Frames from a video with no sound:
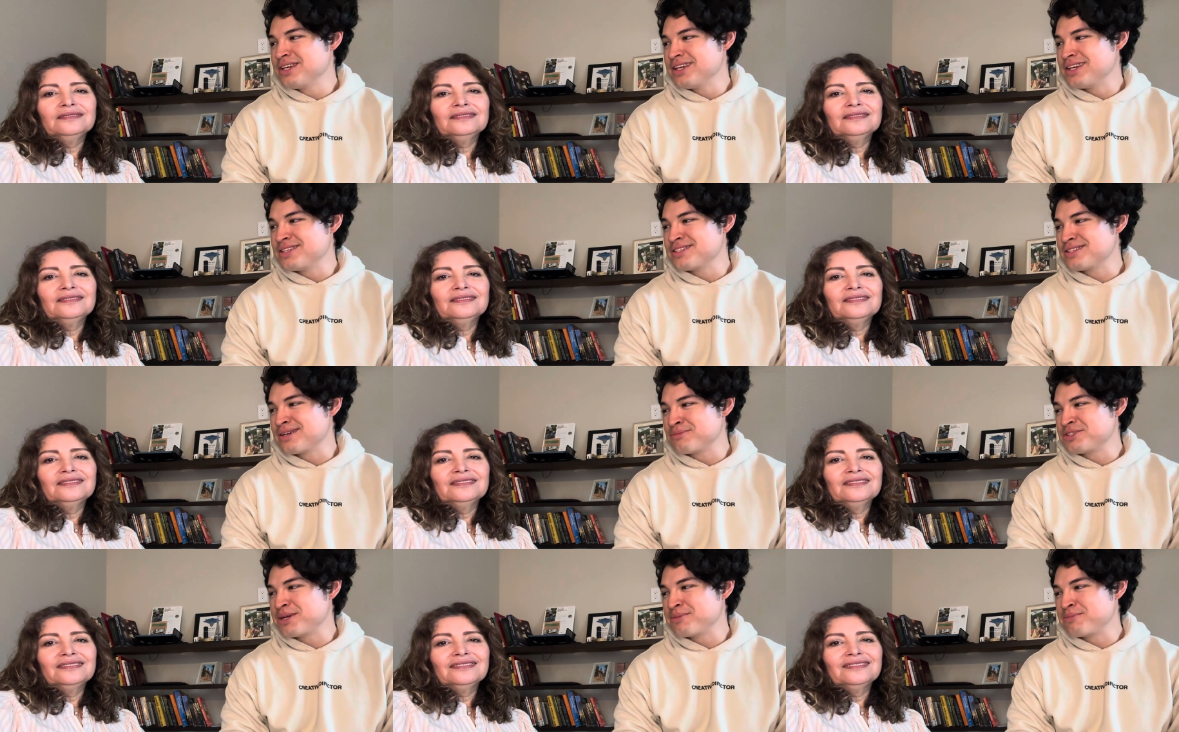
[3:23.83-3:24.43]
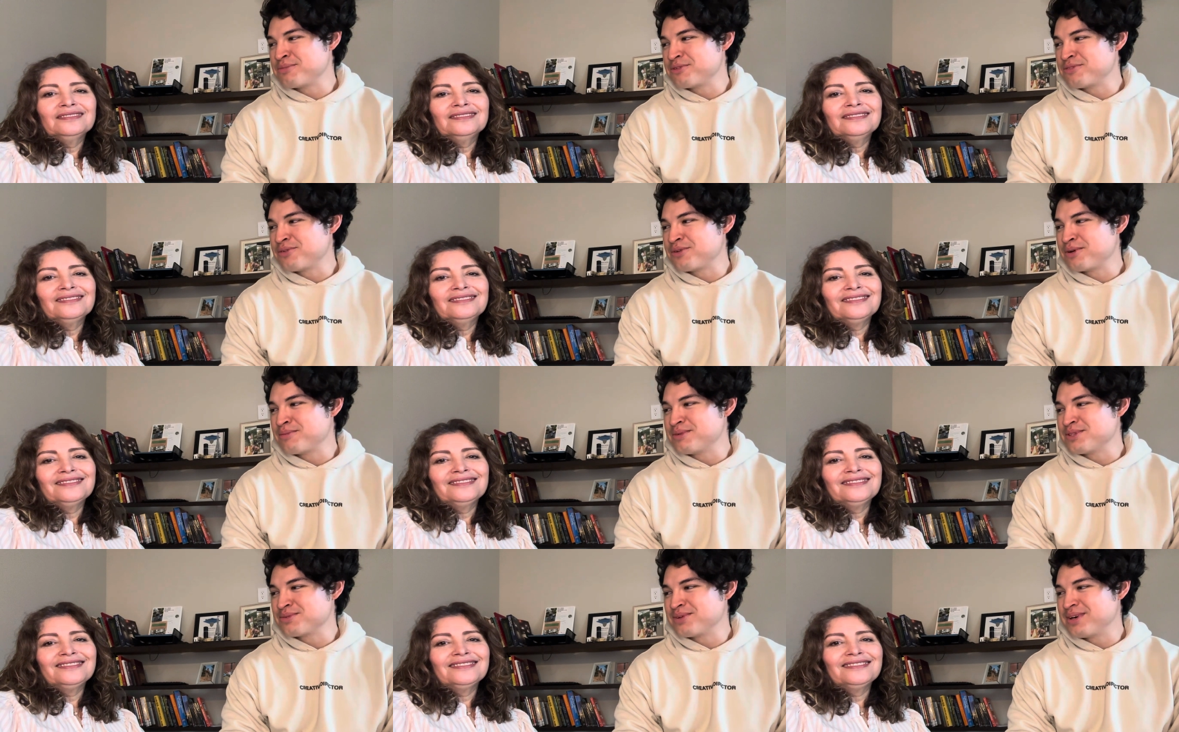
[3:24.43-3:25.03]
Speaker 1: in some shape or
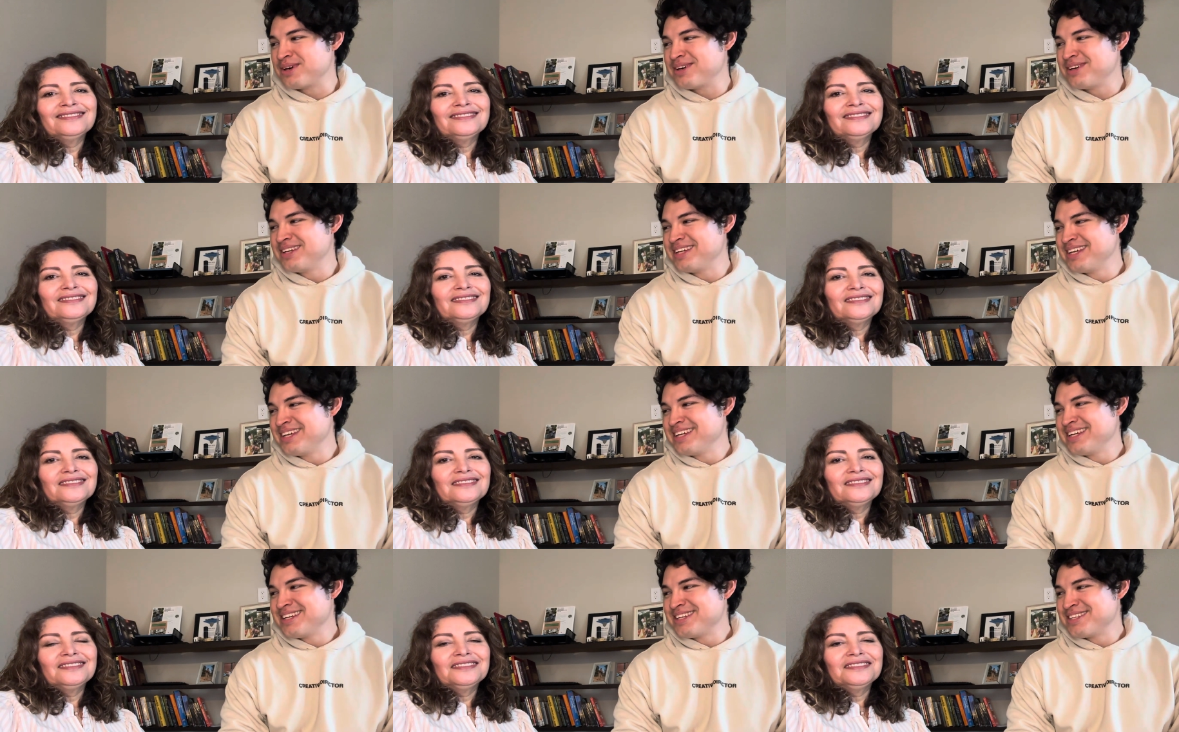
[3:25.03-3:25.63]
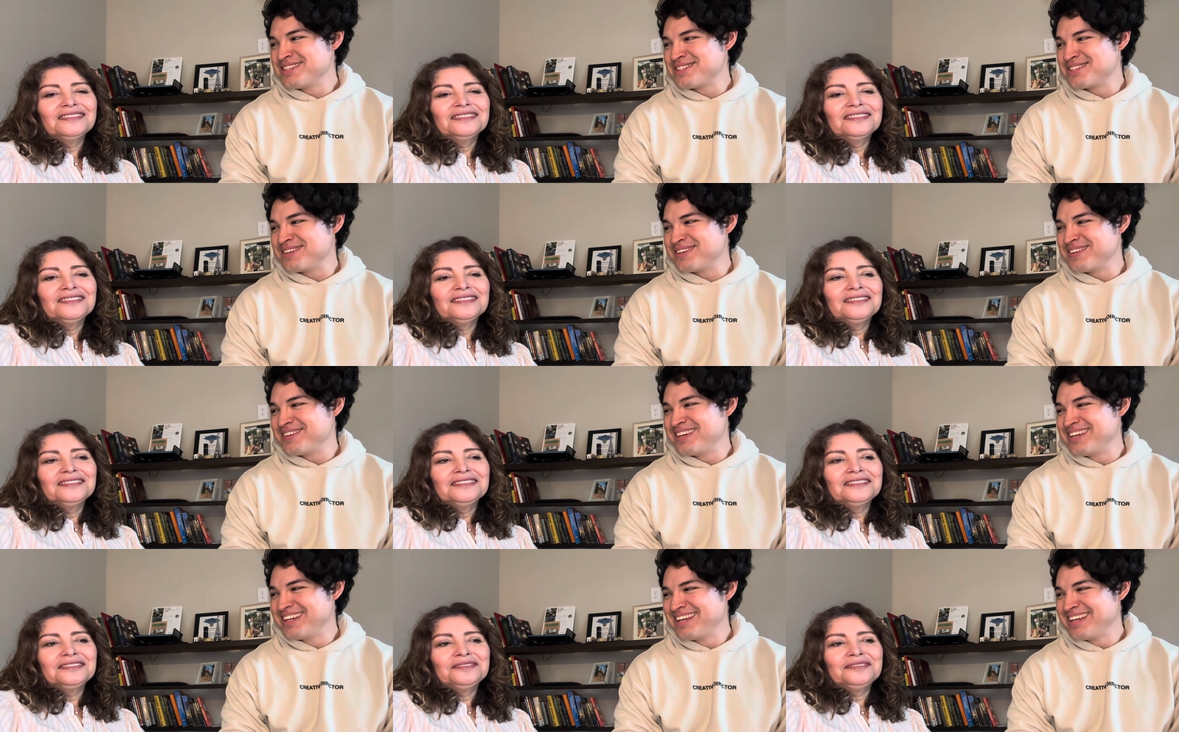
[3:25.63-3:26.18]
form as well. So